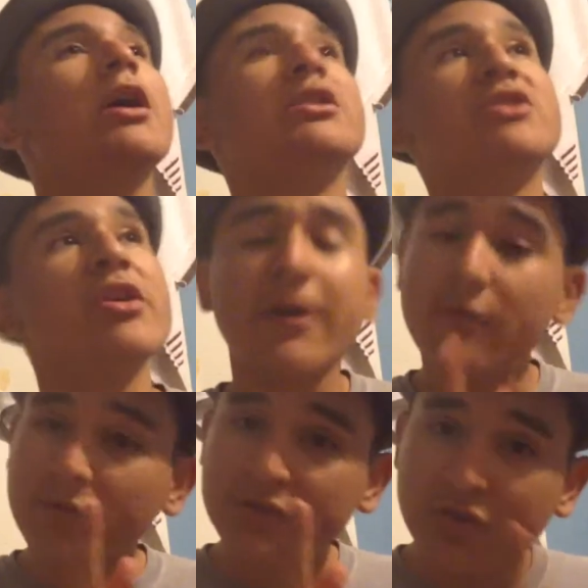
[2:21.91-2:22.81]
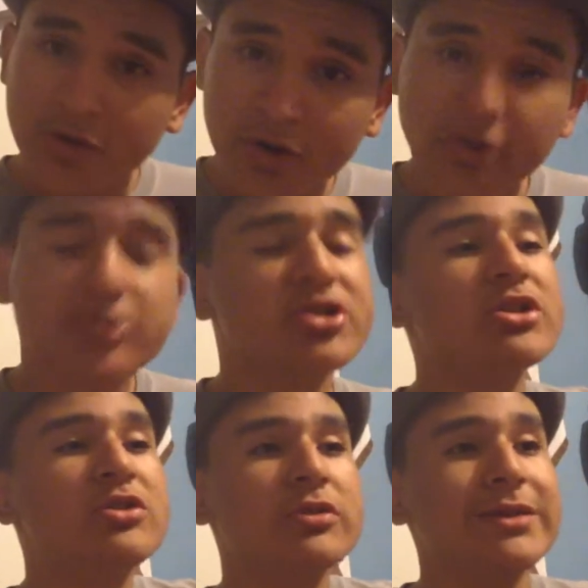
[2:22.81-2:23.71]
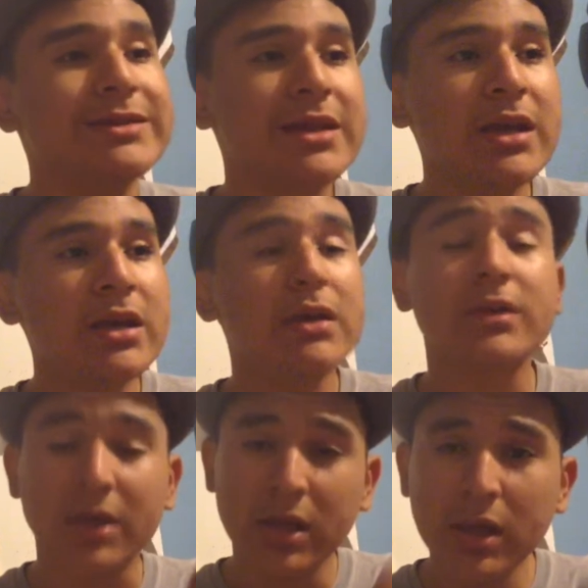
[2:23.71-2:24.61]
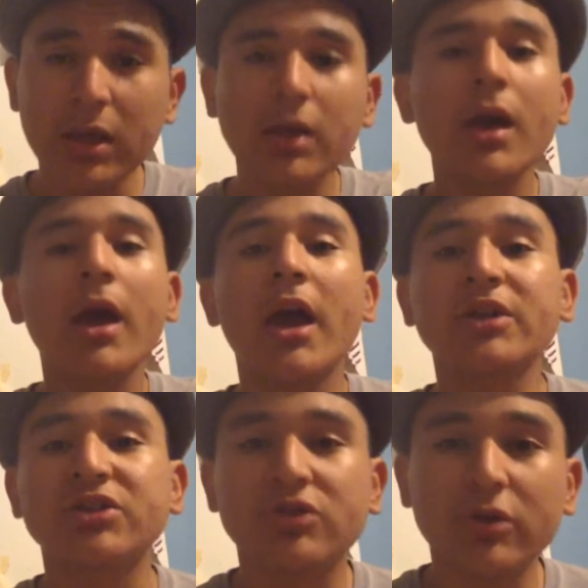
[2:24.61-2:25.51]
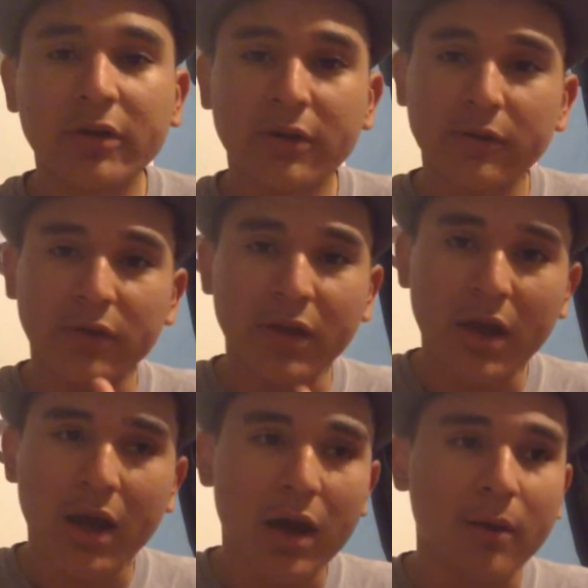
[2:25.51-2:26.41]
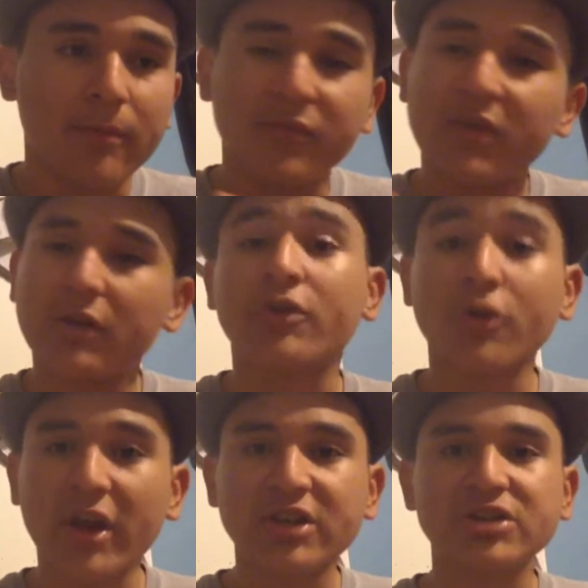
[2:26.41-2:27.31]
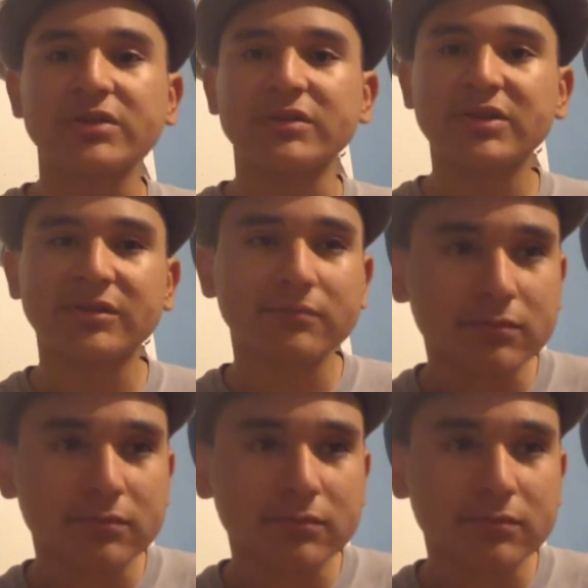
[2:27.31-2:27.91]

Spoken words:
And so I gave it to her. She took the key, and she took the corrections,